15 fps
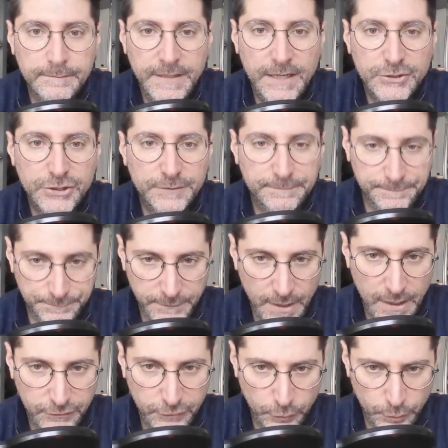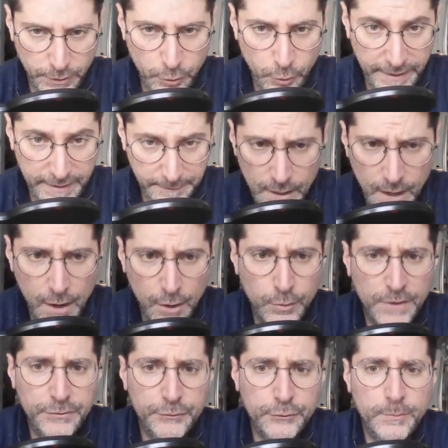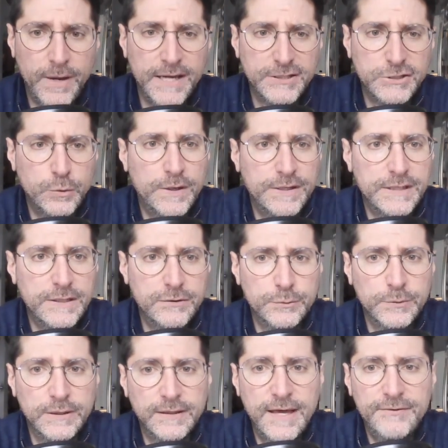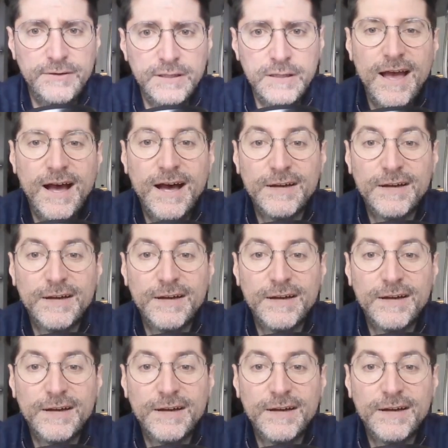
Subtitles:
Yeah, sure. So real quick, run through my 20 through 11.